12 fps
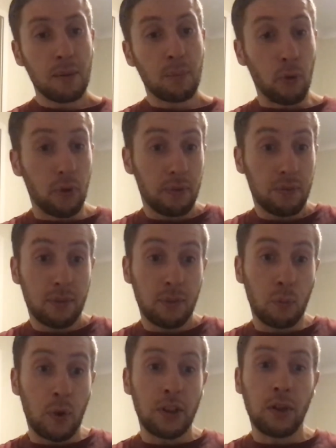But
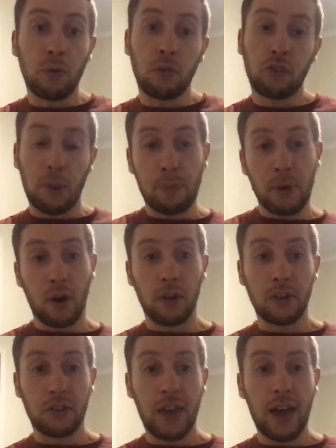when you flip it
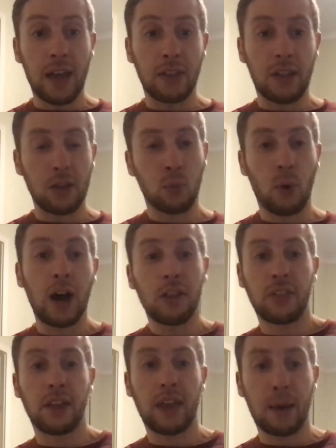on its head, that's why I
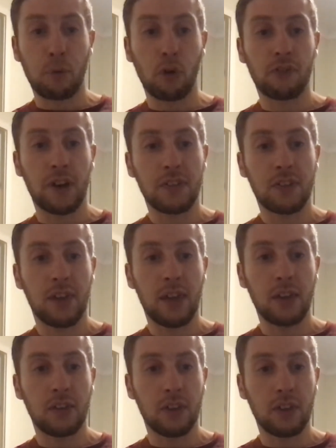think Amor Fati
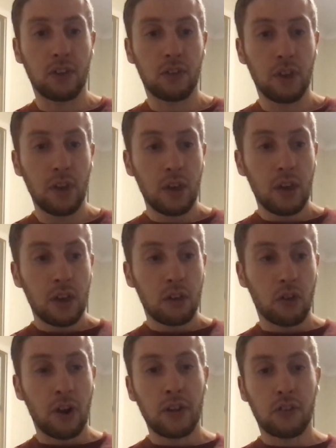is. It's
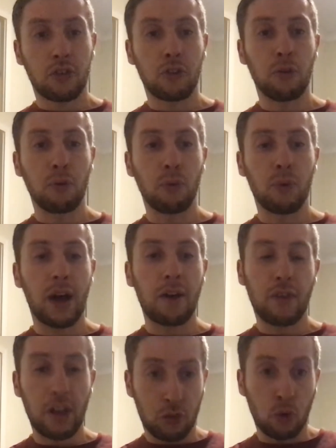trying to
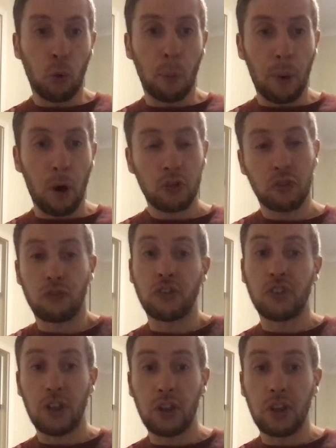have a toolbox of
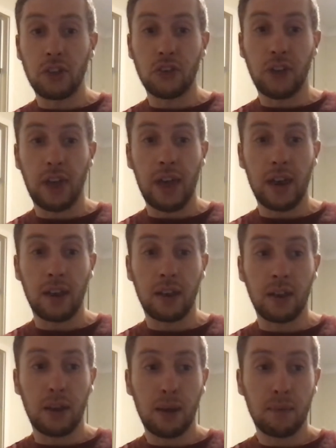resilience again.